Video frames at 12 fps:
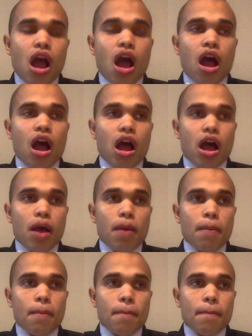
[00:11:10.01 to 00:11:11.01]

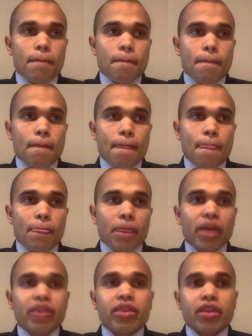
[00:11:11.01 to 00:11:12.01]

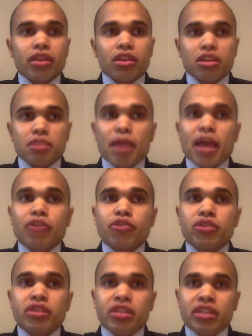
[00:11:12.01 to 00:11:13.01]
I think the
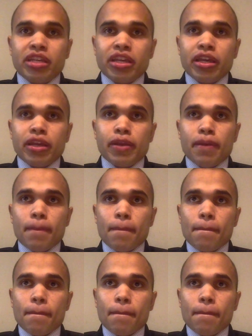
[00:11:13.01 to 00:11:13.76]
Spaniards did